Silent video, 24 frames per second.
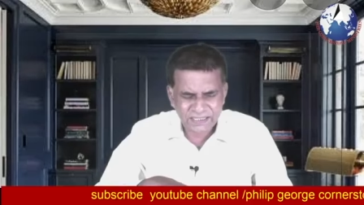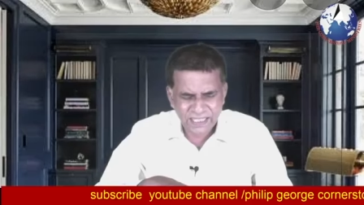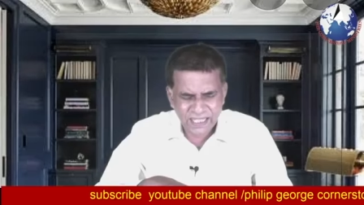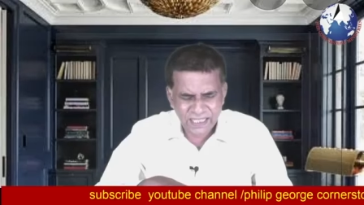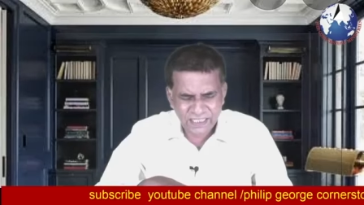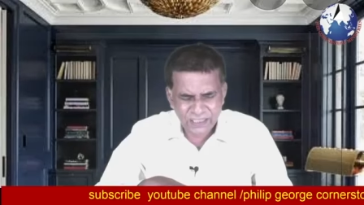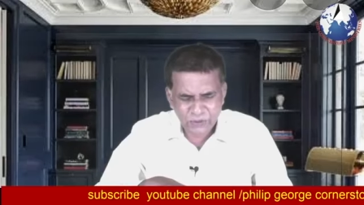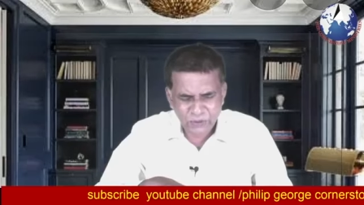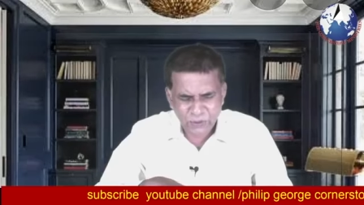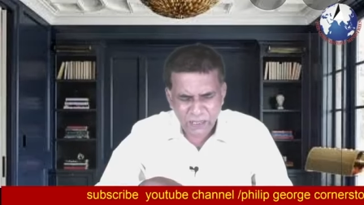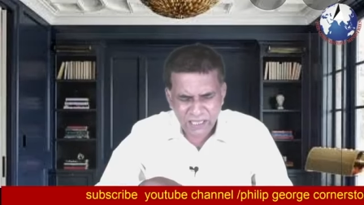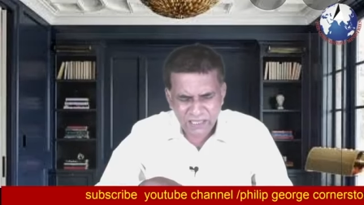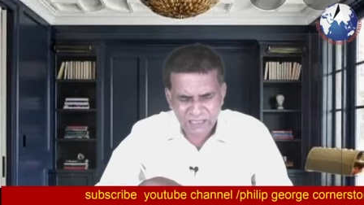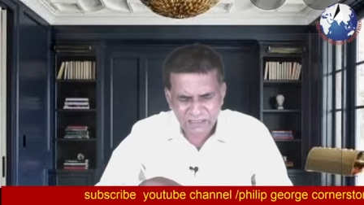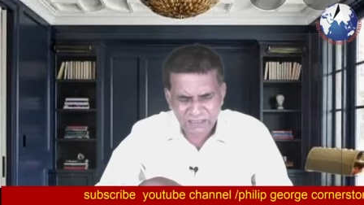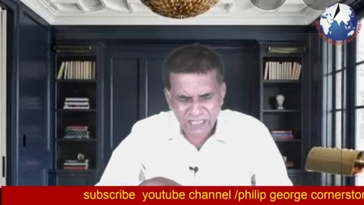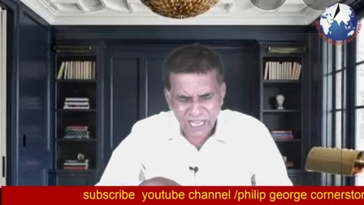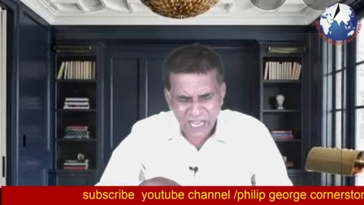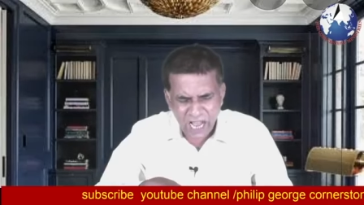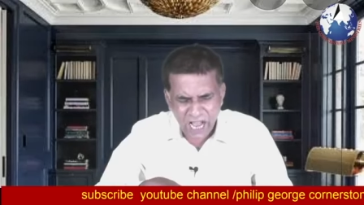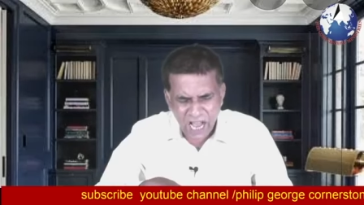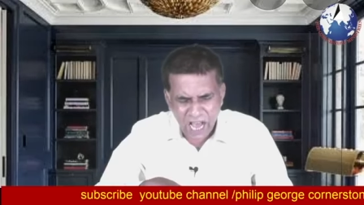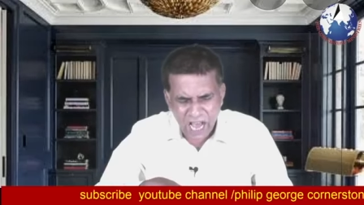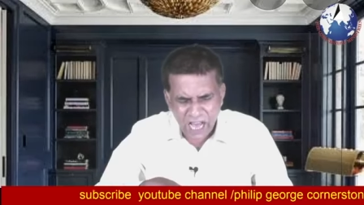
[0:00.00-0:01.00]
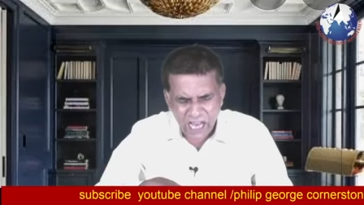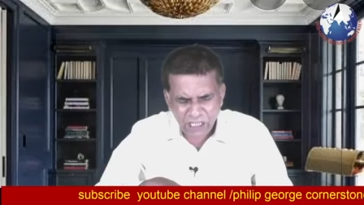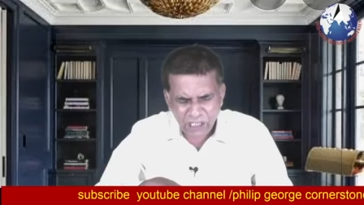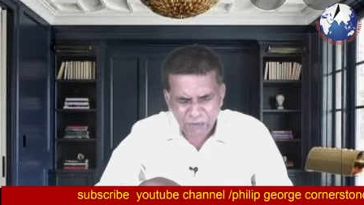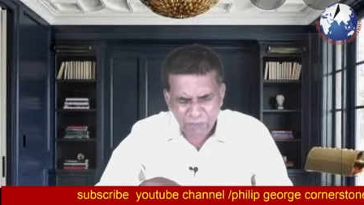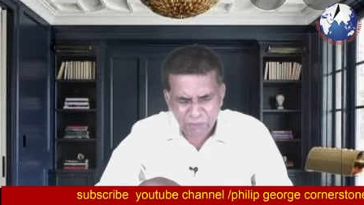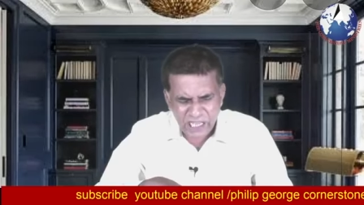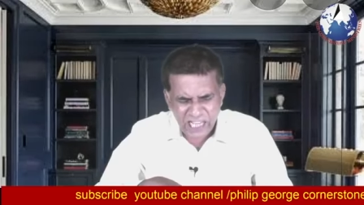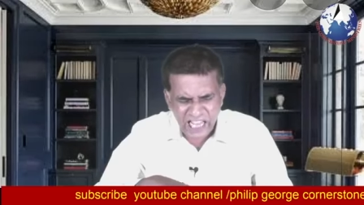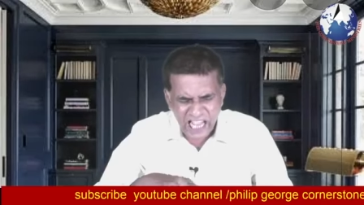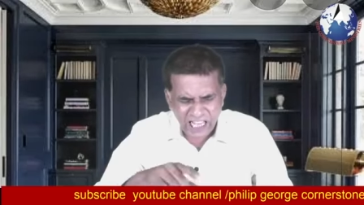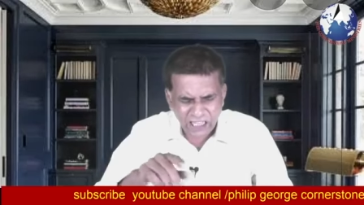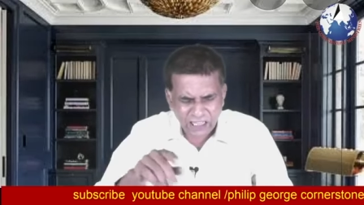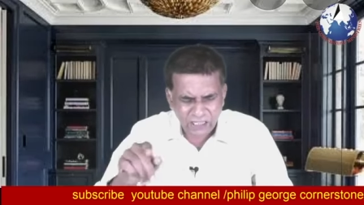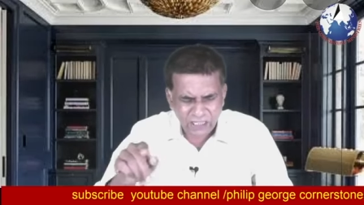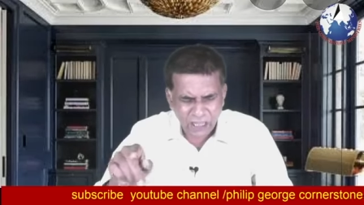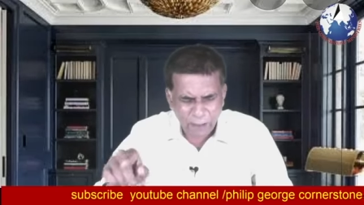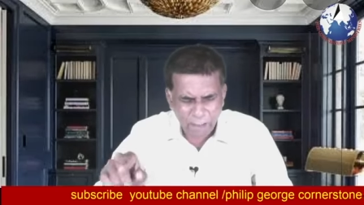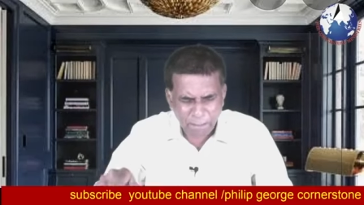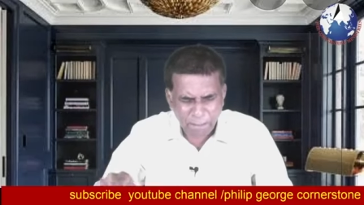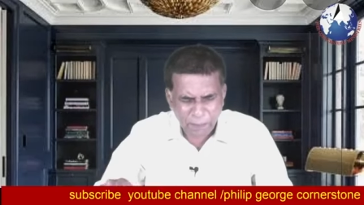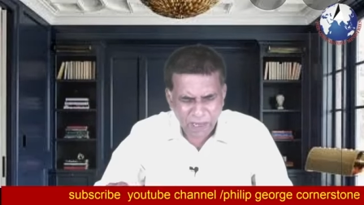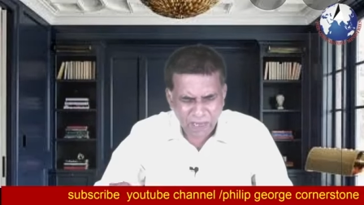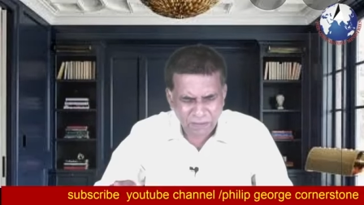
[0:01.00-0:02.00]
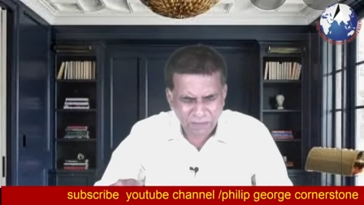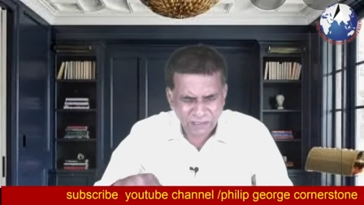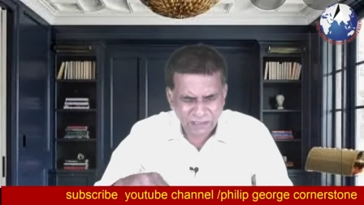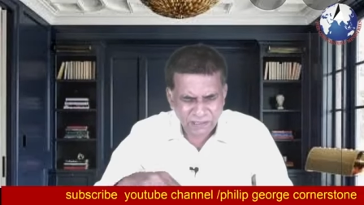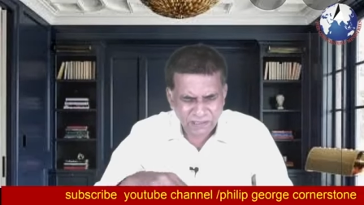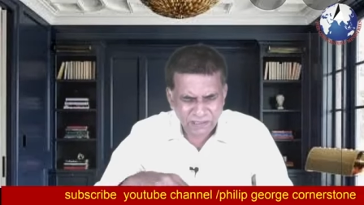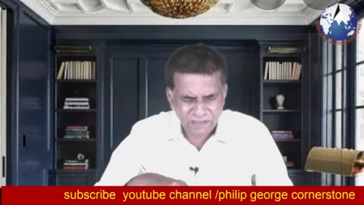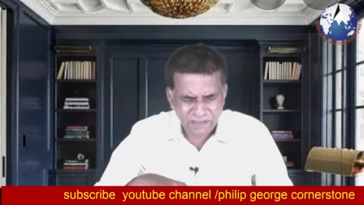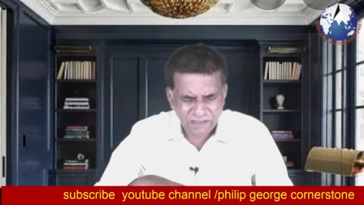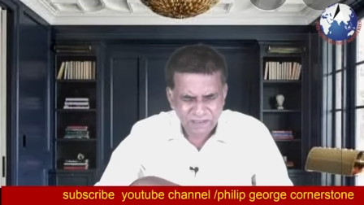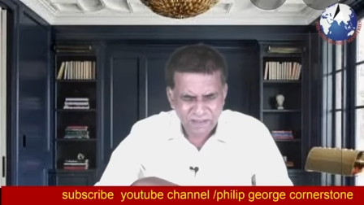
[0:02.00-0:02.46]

That's why the army and the power,